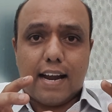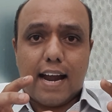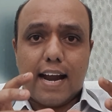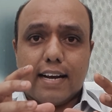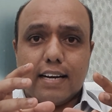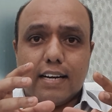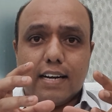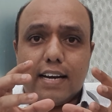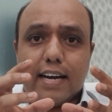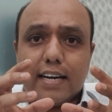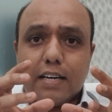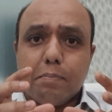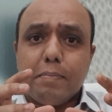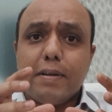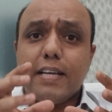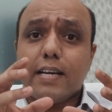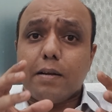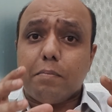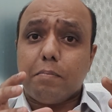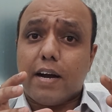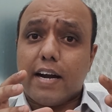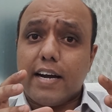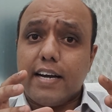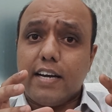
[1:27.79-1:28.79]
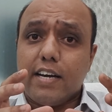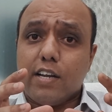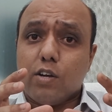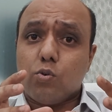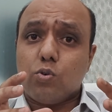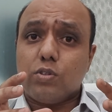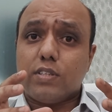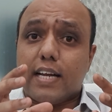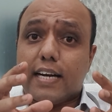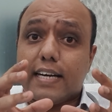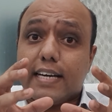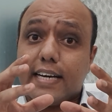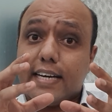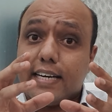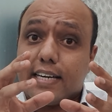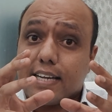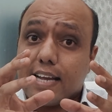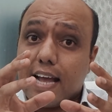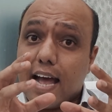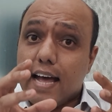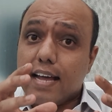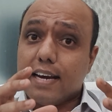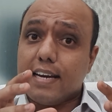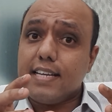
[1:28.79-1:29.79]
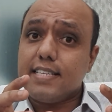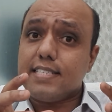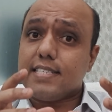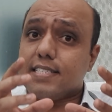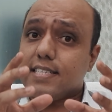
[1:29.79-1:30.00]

And let me remind you that it carries